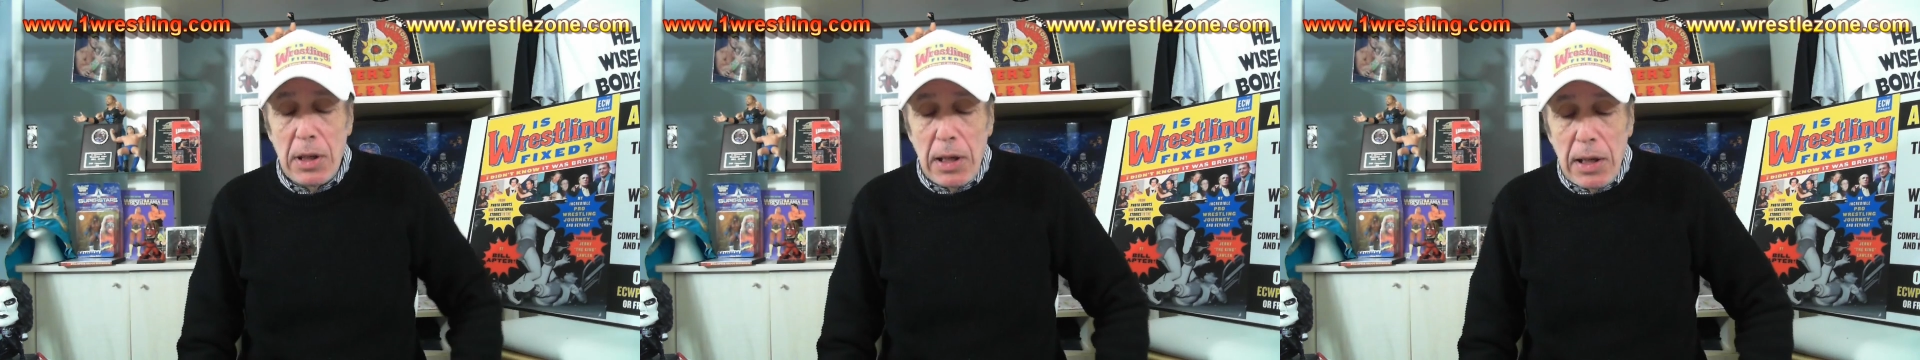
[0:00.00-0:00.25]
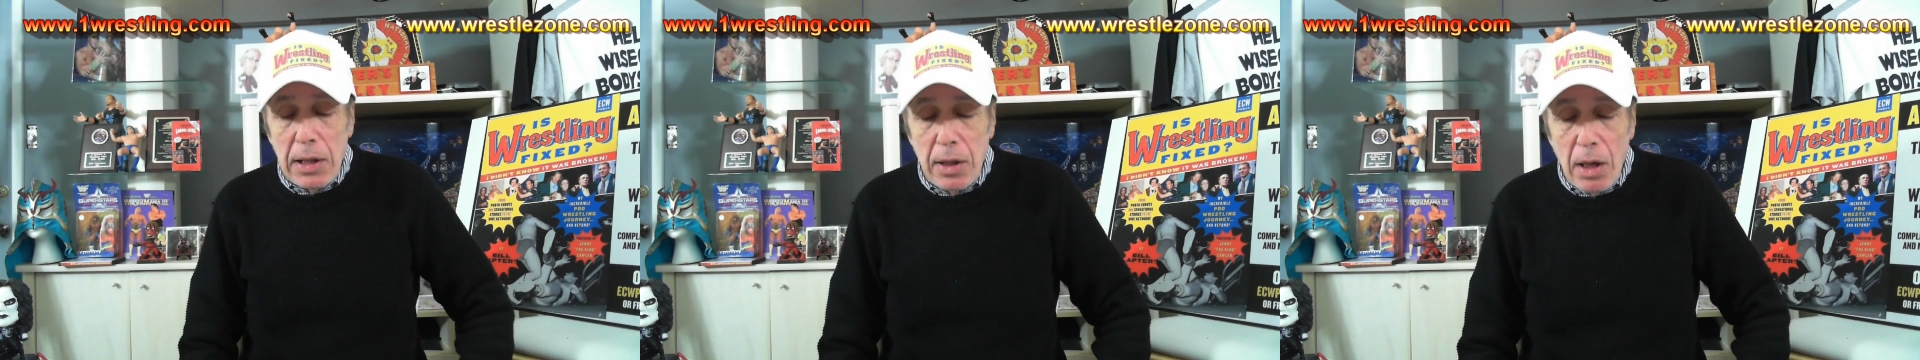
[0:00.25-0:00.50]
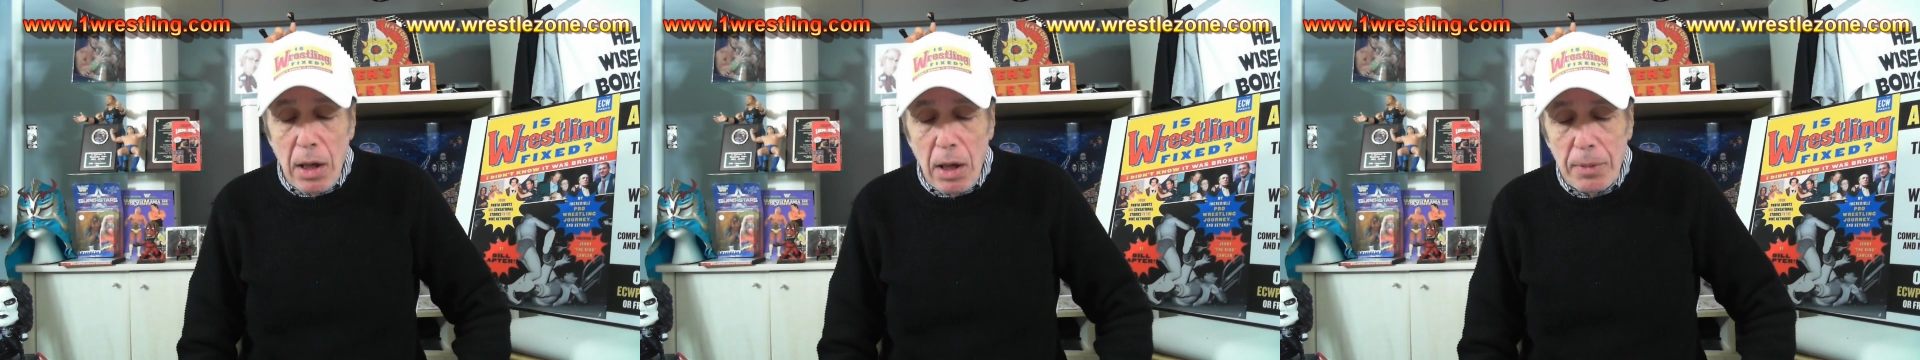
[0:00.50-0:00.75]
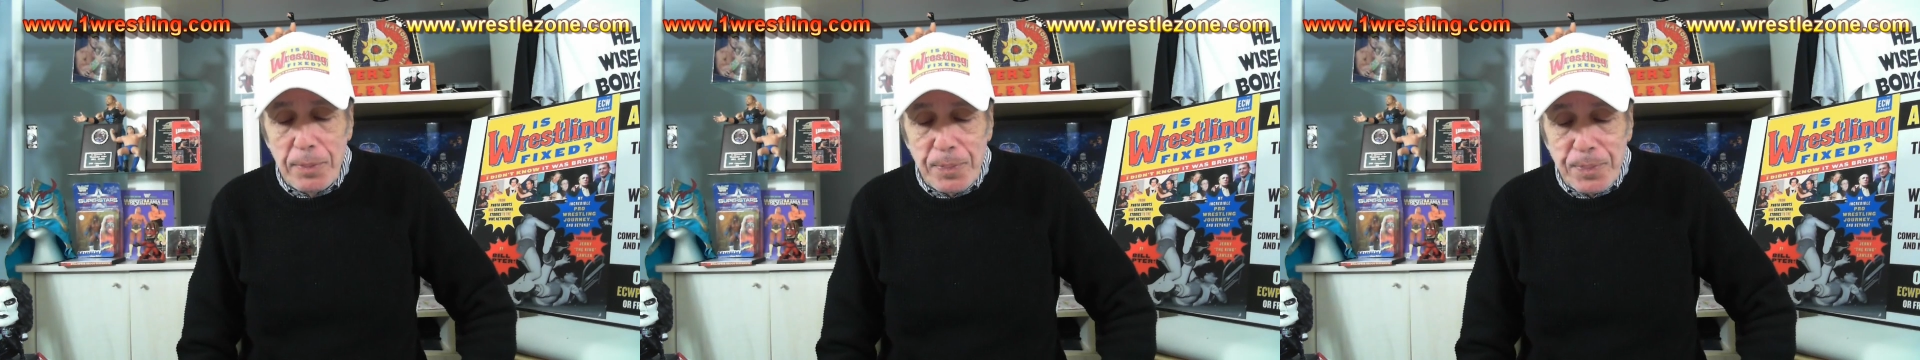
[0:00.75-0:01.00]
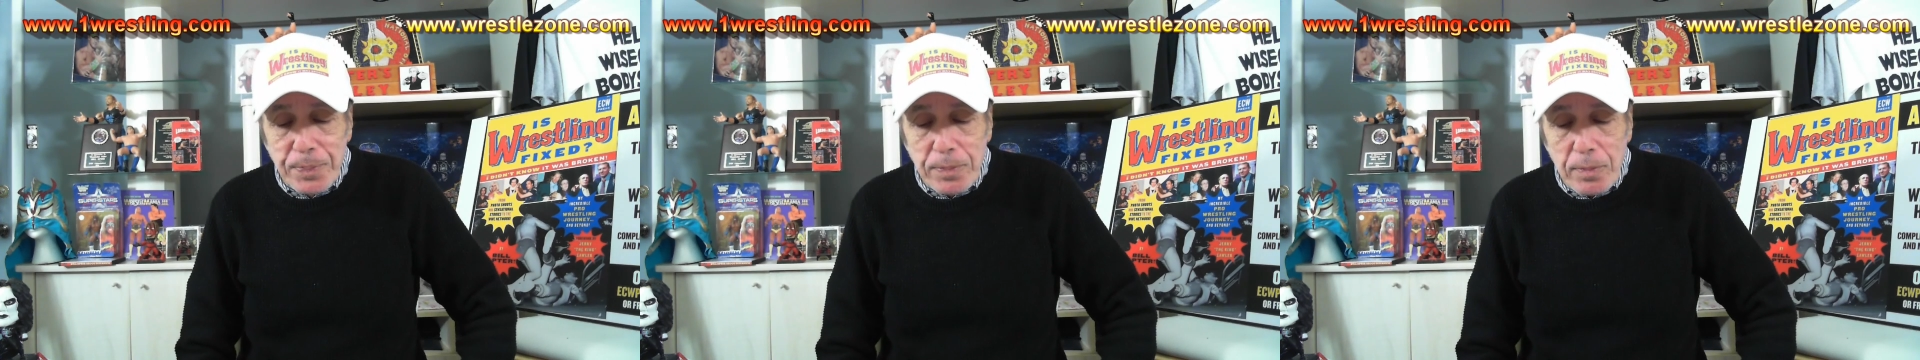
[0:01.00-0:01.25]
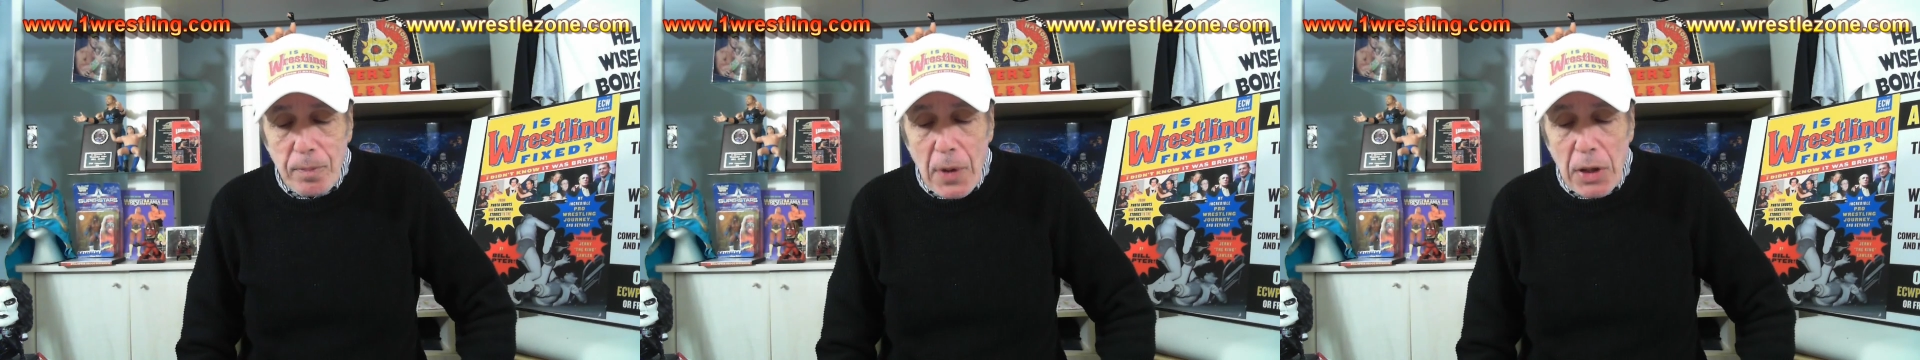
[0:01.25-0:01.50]
in
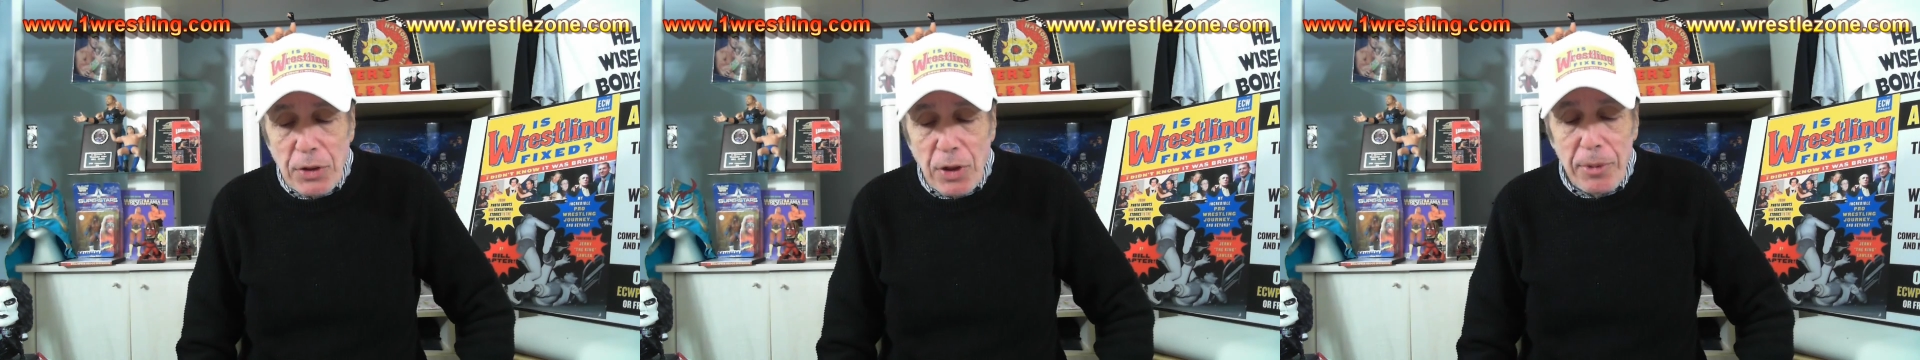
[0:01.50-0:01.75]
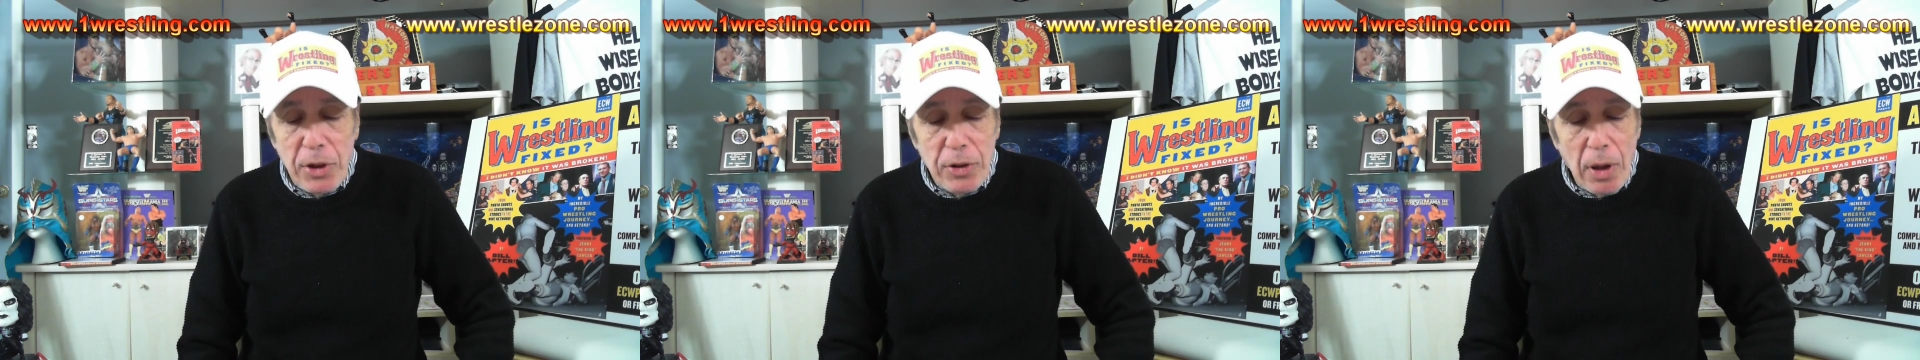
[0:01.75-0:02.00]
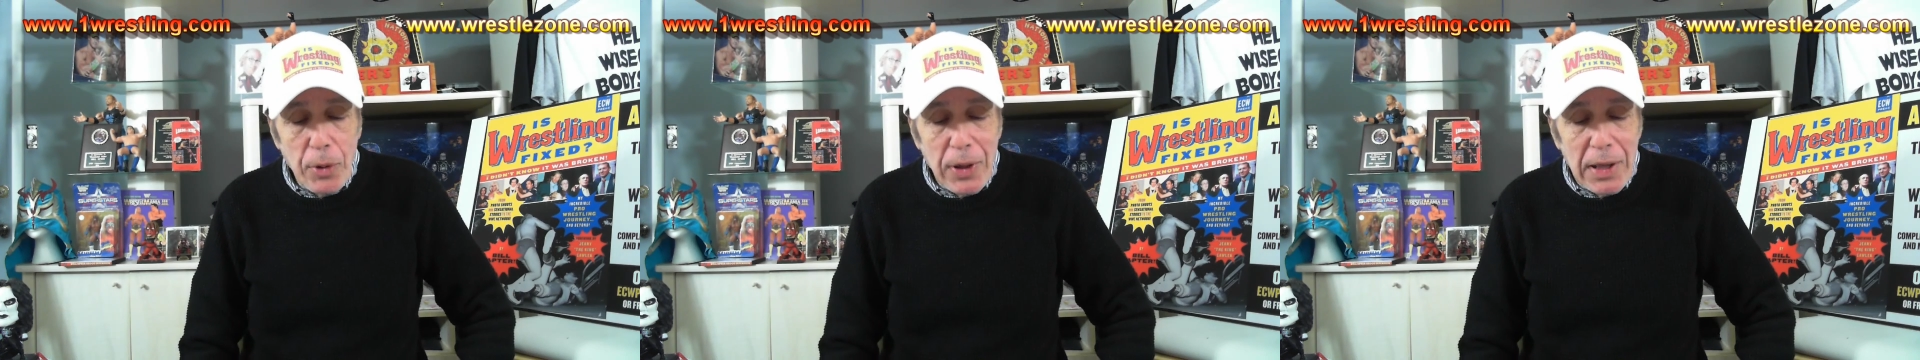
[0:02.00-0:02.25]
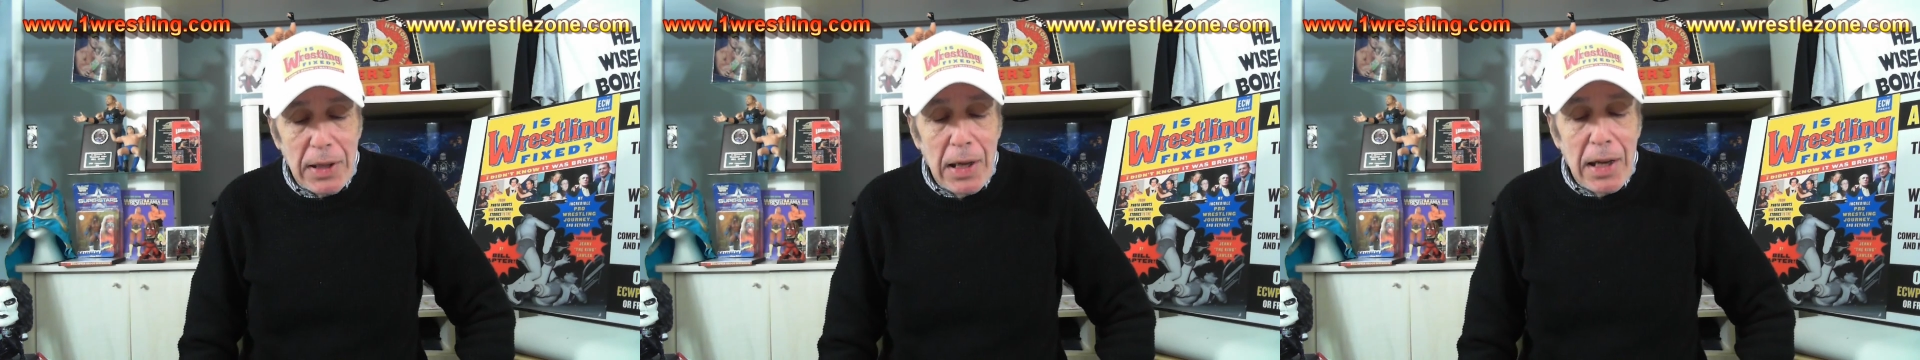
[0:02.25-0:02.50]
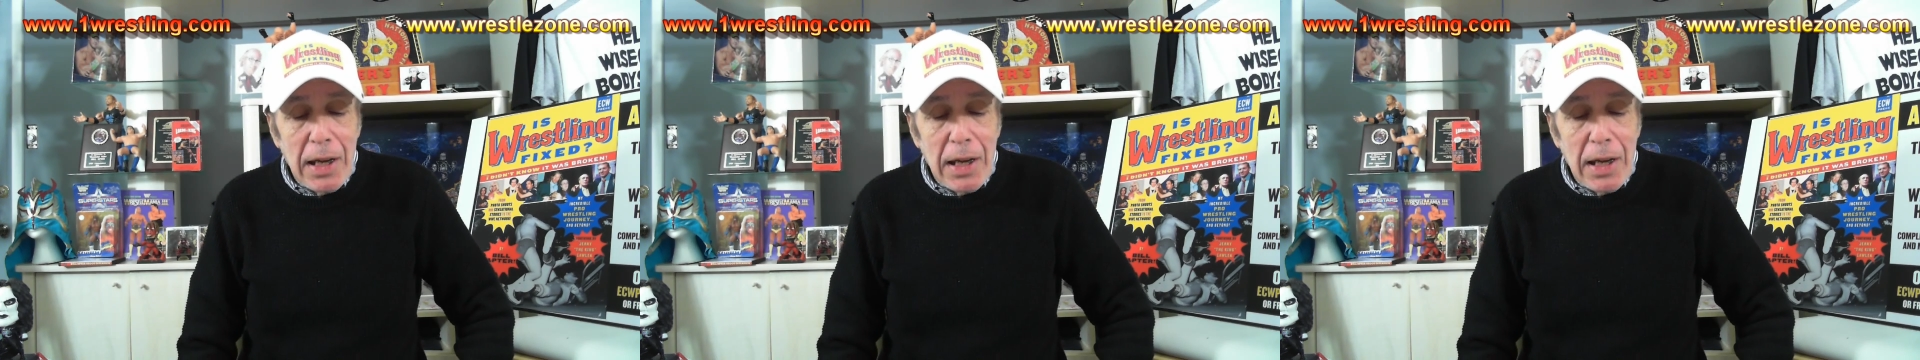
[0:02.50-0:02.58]
WWE.